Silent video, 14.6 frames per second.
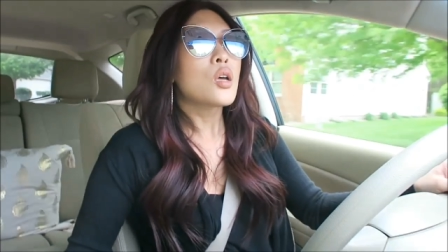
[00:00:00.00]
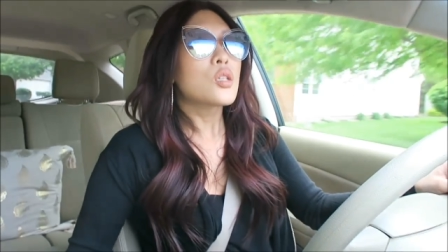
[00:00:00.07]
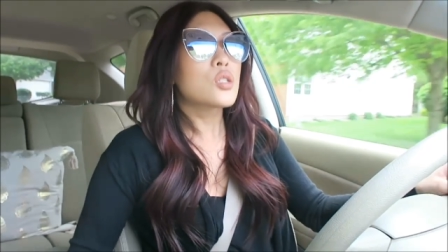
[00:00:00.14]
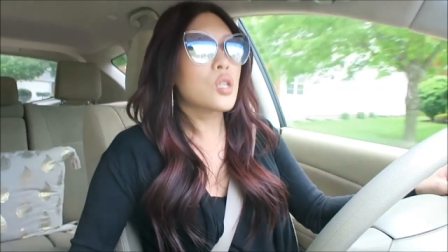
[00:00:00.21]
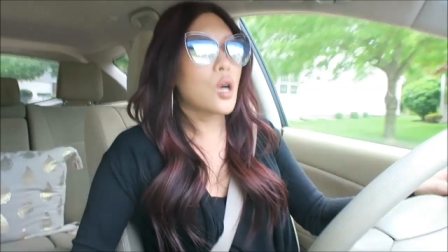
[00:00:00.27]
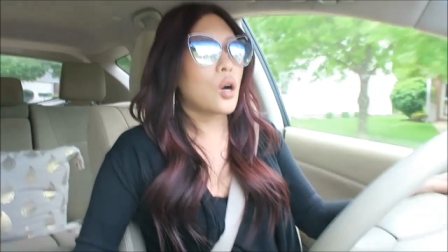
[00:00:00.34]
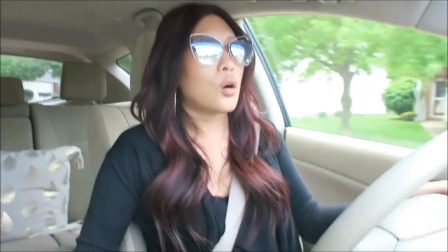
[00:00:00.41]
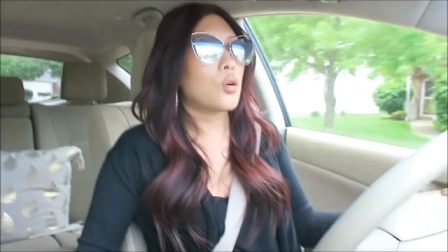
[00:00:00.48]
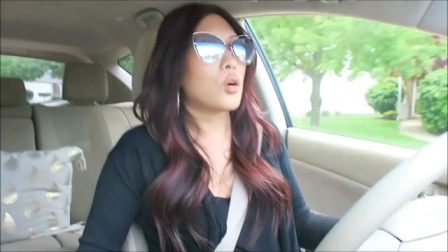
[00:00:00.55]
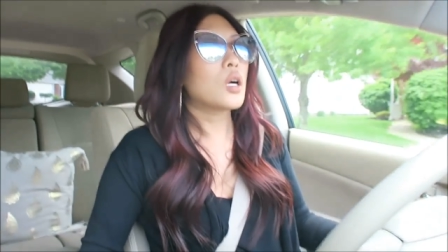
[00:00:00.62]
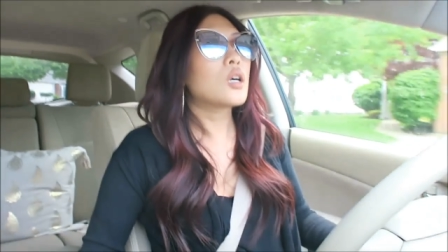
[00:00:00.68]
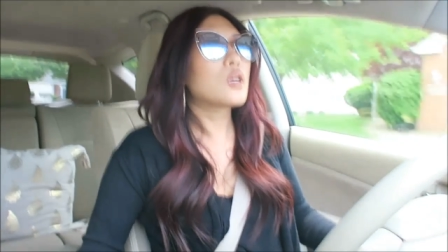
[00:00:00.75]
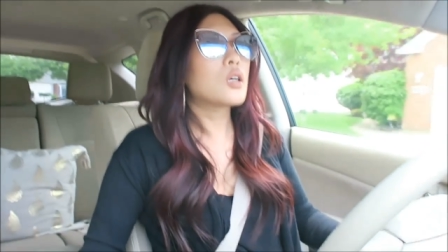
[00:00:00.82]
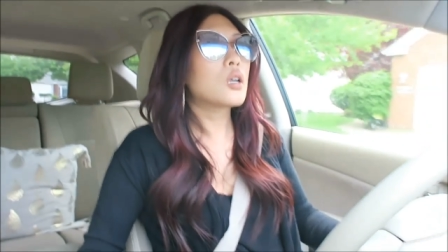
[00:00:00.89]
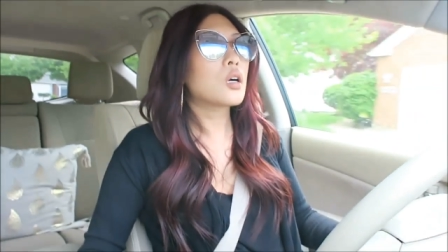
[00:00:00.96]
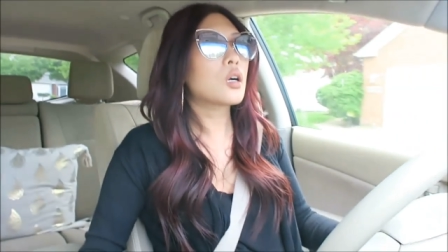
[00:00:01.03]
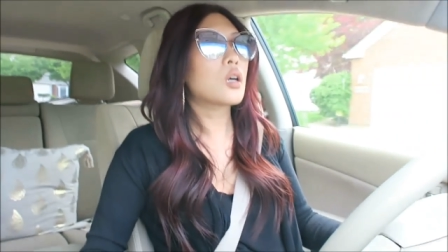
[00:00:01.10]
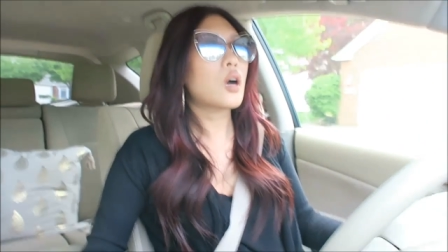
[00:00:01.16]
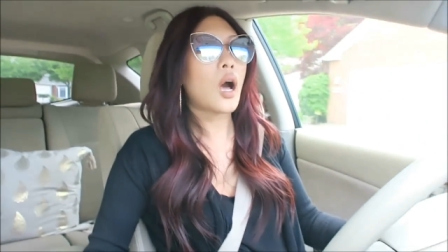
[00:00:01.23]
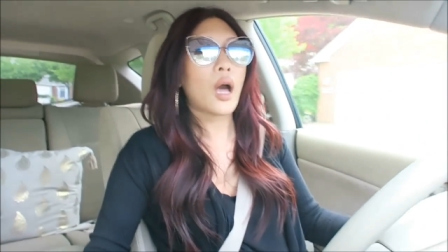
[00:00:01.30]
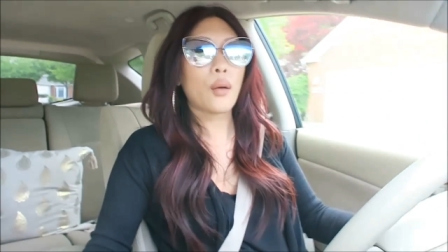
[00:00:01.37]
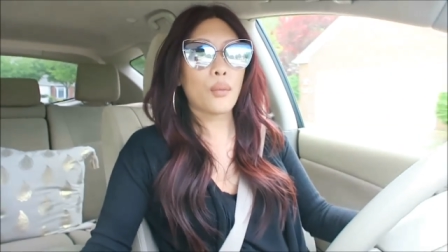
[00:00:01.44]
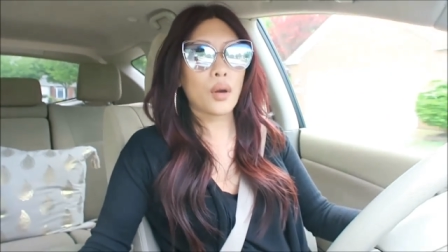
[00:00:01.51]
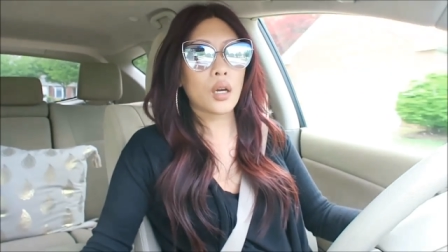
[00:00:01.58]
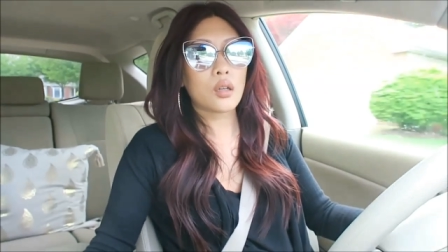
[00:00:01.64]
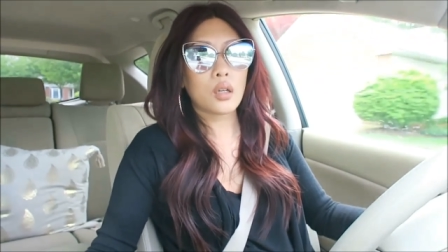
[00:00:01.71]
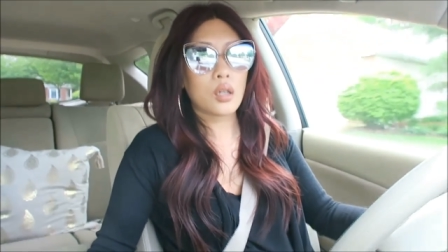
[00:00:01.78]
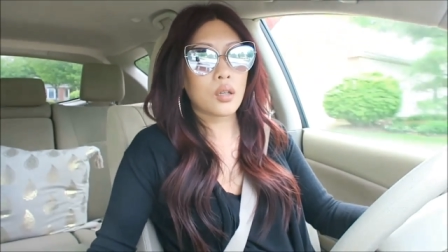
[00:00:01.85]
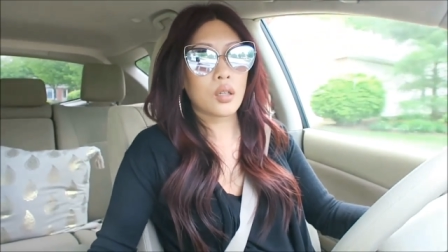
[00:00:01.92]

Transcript: So I work